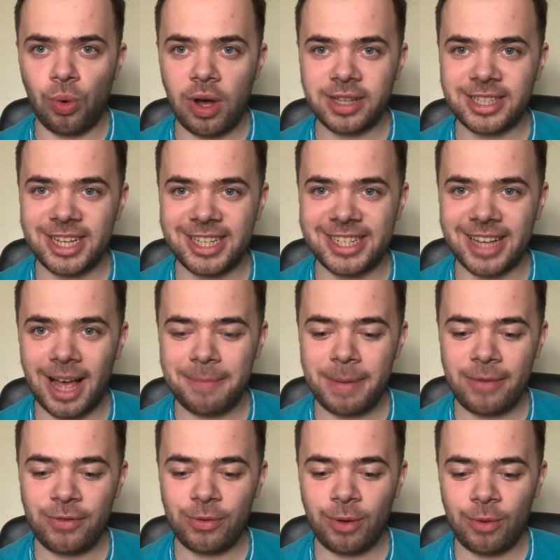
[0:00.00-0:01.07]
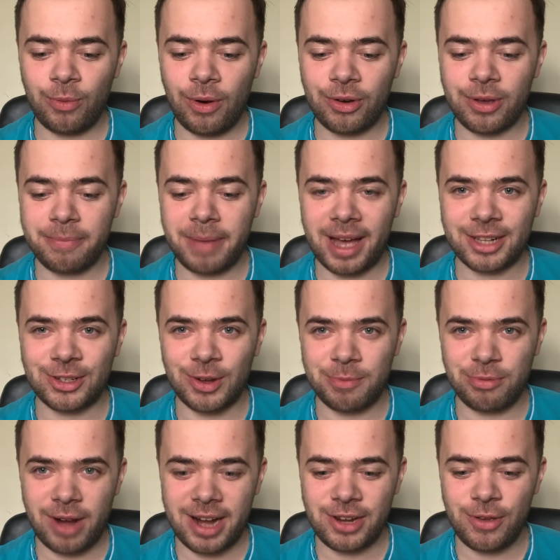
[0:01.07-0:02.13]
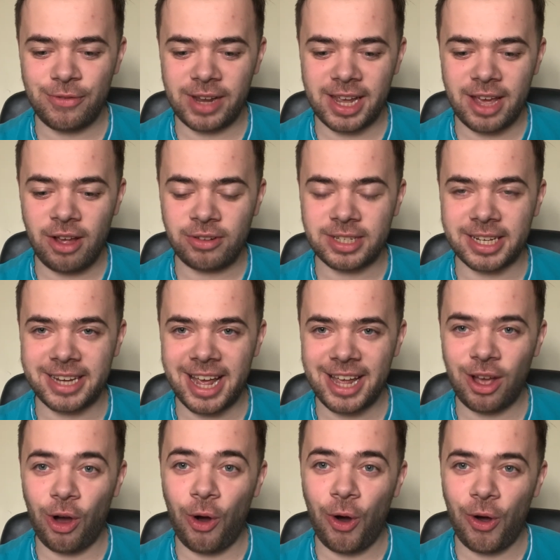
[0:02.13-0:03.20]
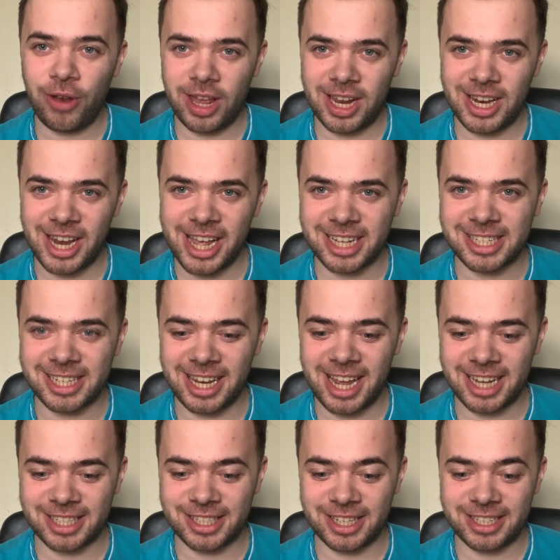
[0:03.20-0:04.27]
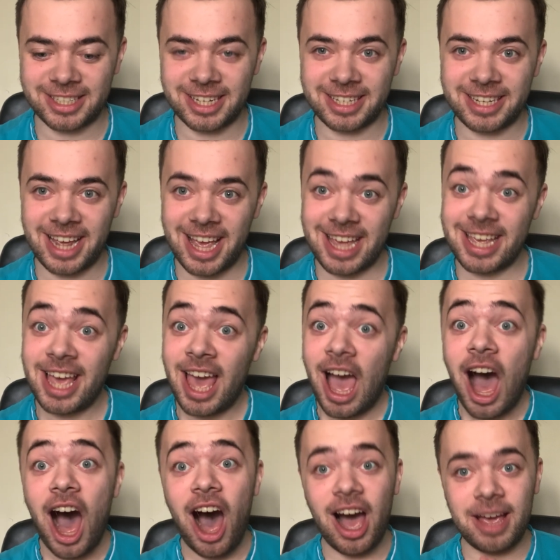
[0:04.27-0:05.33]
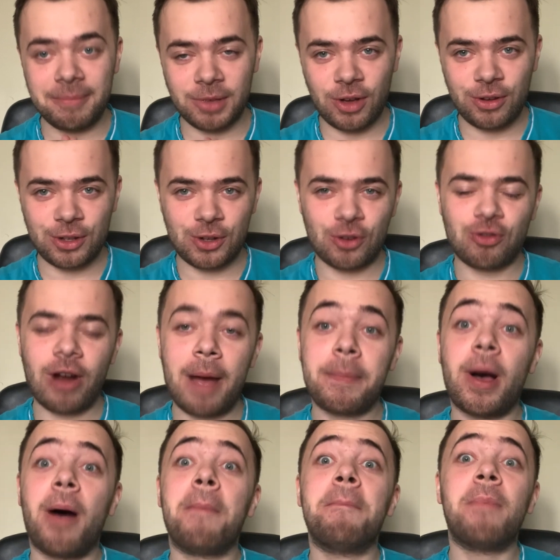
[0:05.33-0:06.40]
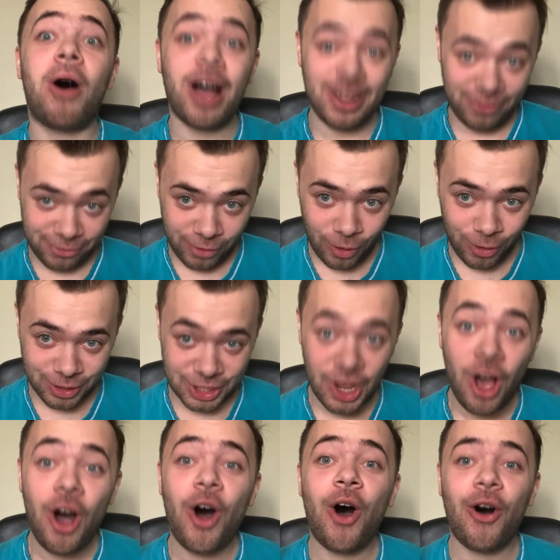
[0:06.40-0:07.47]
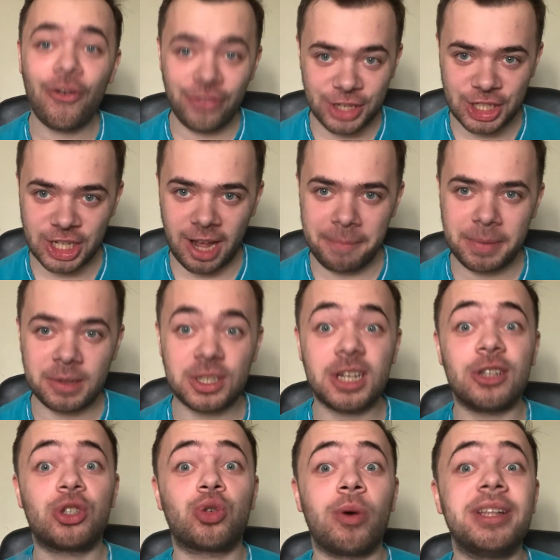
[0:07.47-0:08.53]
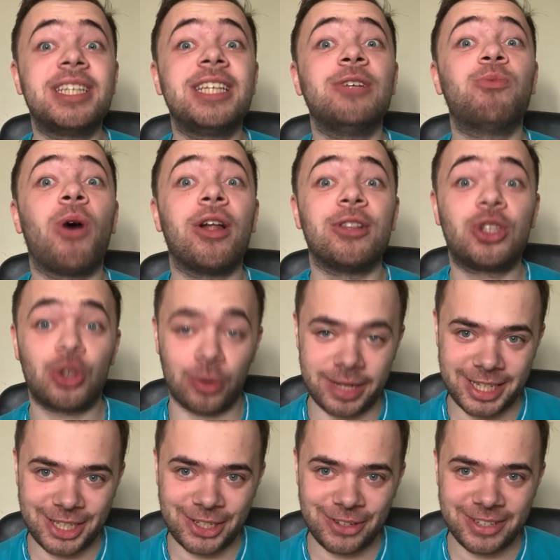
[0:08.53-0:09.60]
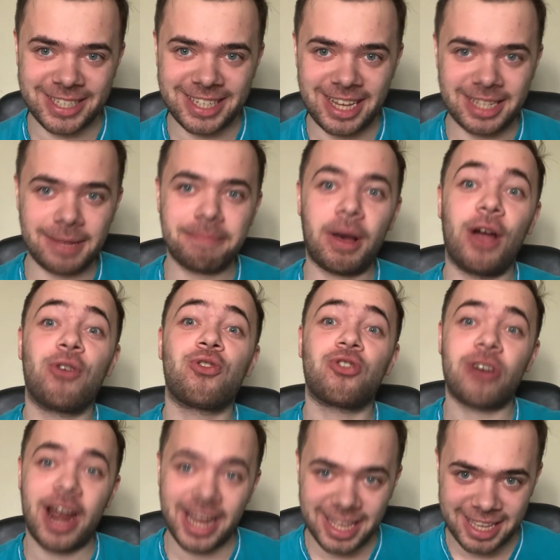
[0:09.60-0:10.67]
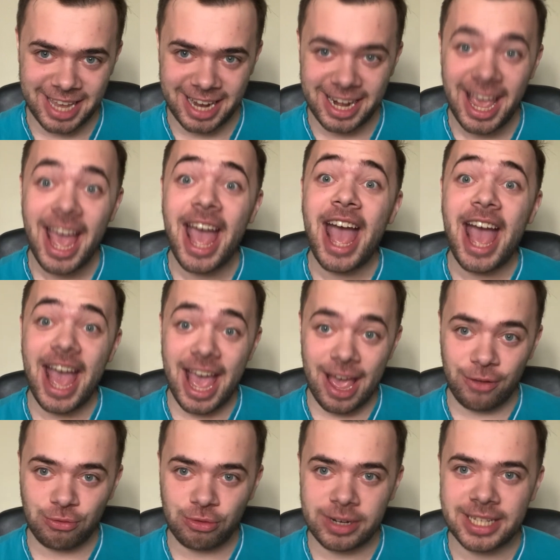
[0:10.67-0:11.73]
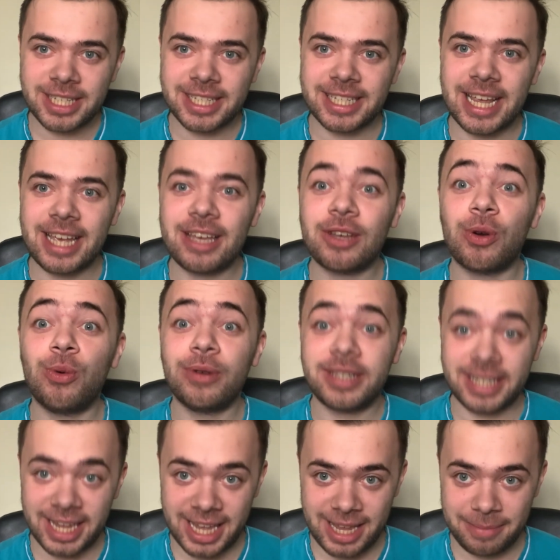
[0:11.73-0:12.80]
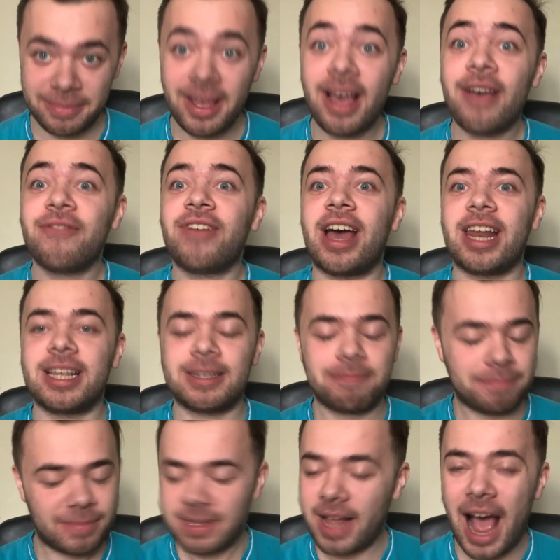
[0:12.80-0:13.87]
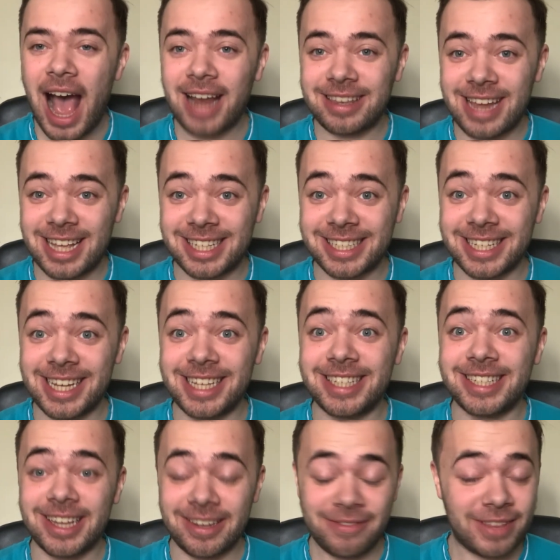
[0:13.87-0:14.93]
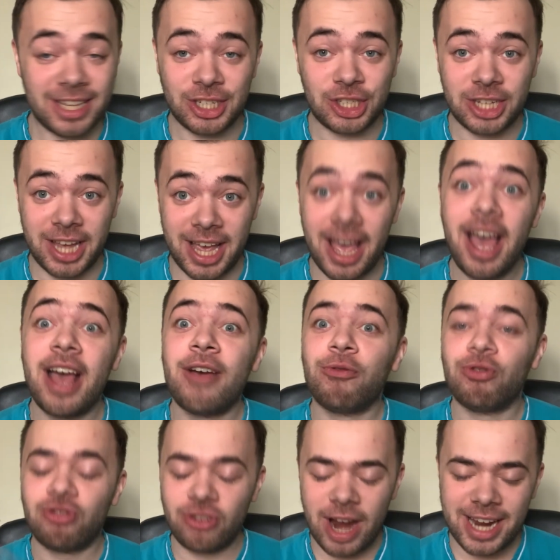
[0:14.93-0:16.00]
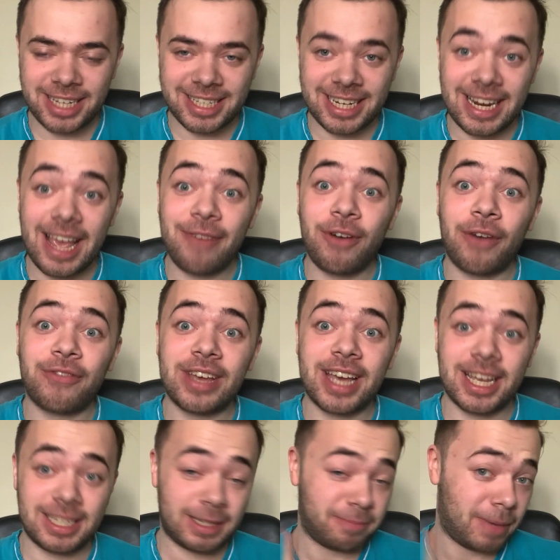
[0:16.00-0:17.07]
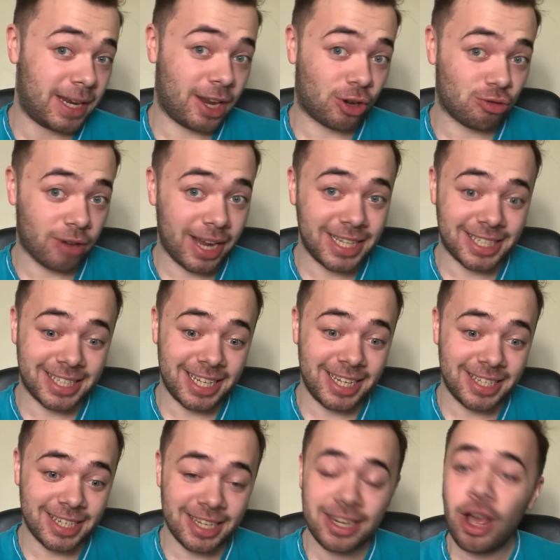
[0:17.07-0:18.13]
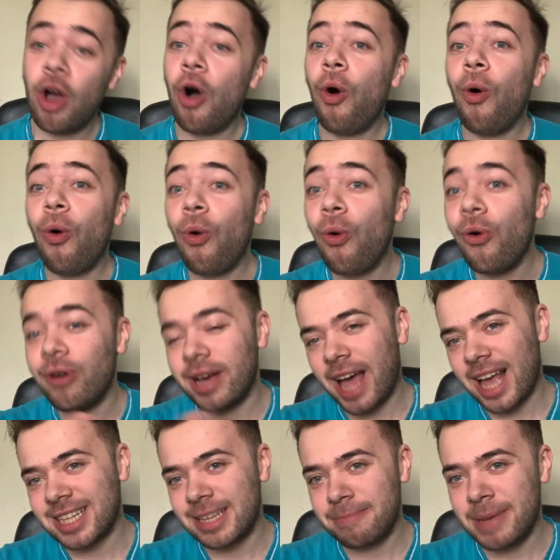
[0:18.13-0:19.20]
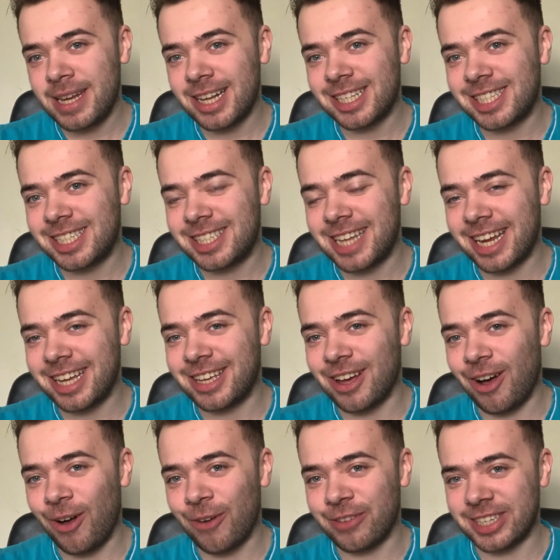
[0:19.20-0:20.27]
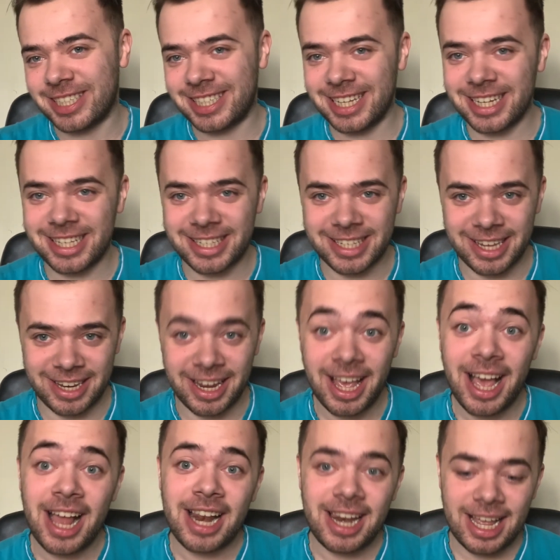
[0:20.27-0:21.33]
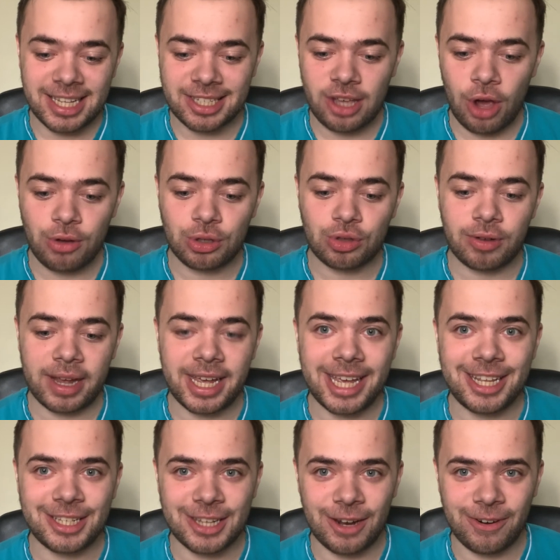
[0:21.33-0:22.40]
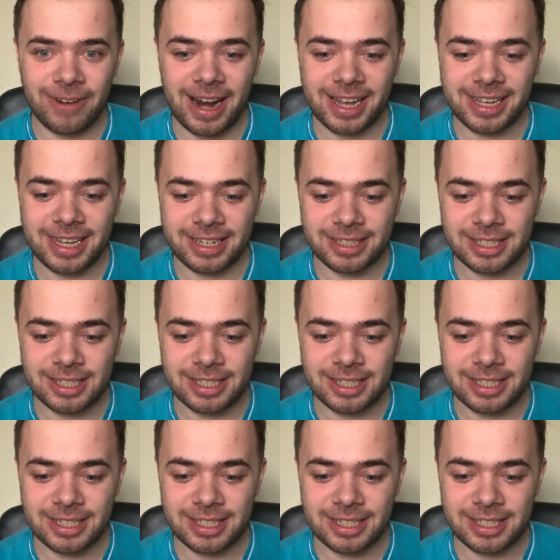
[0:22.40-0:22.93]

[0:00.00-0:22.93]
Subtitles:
What is up everyone, welcome back to a brand new video today on Lex Alexas. Today I am going to wrap up my thoughts of the Championship 21-22 season by ranking every single team that has had their season this year, rating if I think it's been a great season or has it been a stinker of a season. Let's go straight into the rankings.